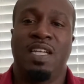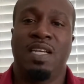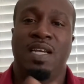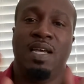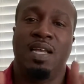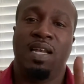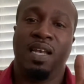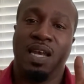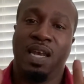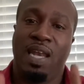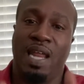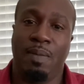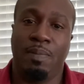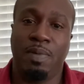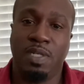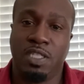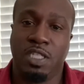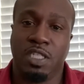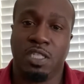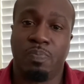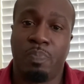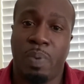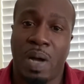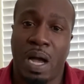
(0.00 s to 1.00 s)
Let me
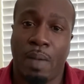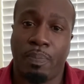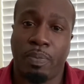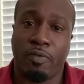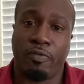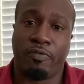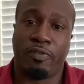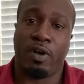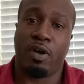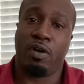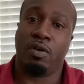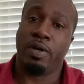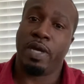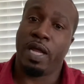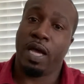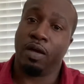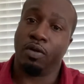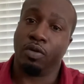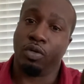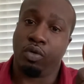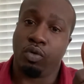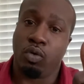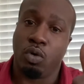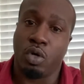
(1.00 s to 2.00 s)
just pop the phone
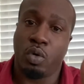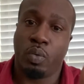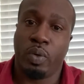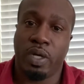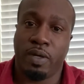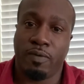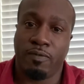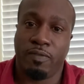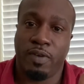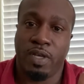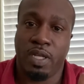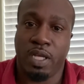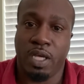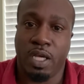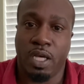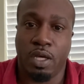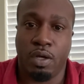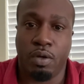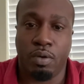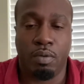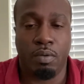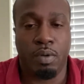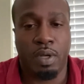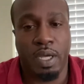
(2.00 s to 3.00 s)
out, do a quick
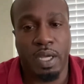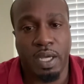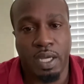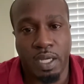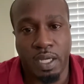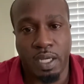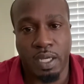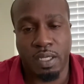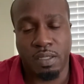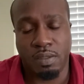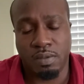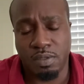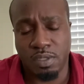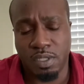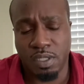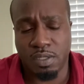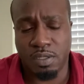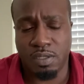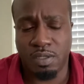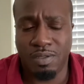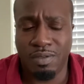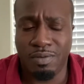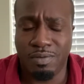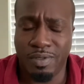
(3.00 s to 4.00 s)
video, and
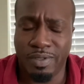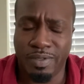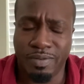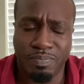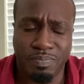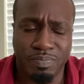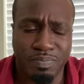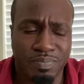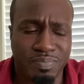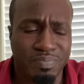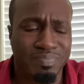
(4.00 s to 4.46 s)
just do